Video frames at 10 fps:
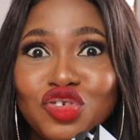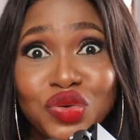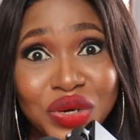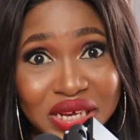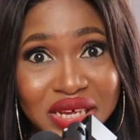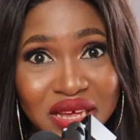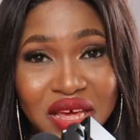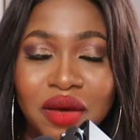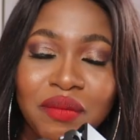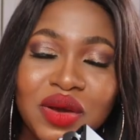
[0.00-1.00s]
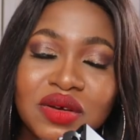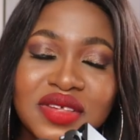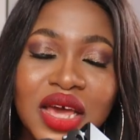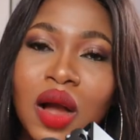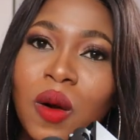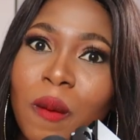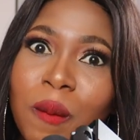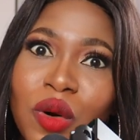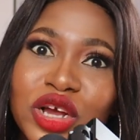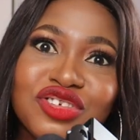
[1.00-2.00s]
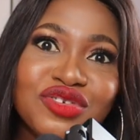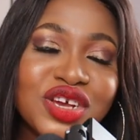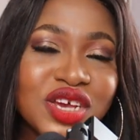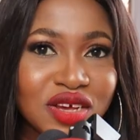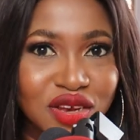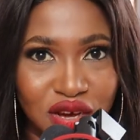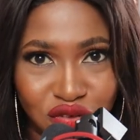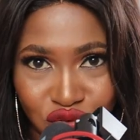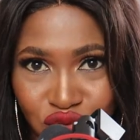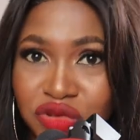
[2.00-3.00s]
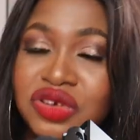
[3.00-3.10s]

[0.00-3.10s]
Twi because they are compulsory in their school,